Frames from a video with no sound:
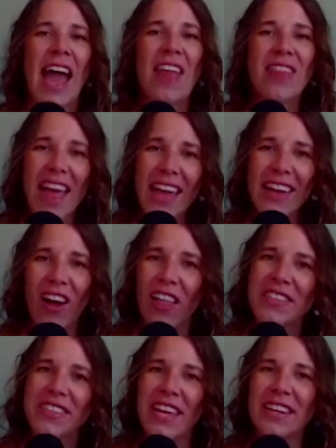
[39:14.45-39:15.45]
And then all
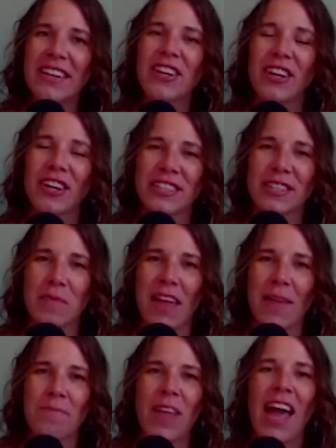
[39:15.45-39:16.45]
of a sudden it occurred to
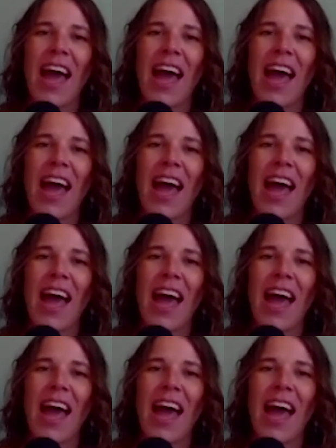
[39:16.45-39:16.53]
me,